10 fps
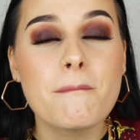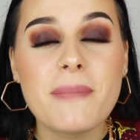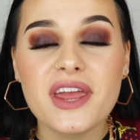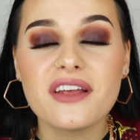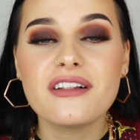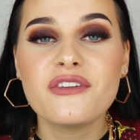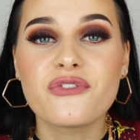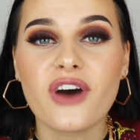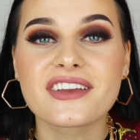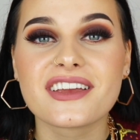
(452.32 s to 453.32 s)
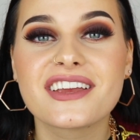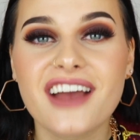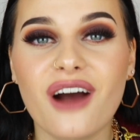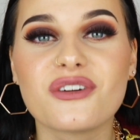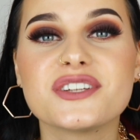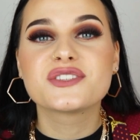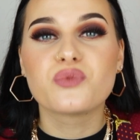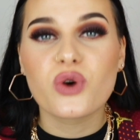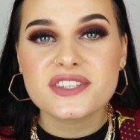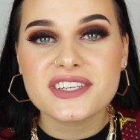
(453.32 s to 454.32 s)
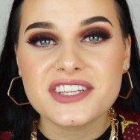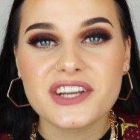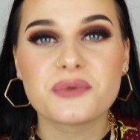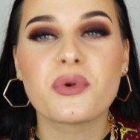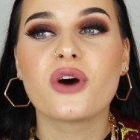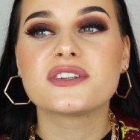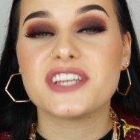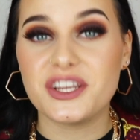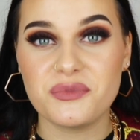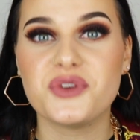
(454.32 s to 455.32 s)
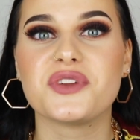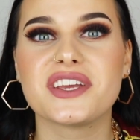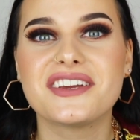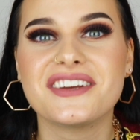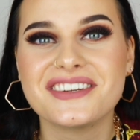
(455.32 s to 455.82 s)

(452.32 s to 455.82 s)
Bill fucking Kaulitz was at the airport in Munich.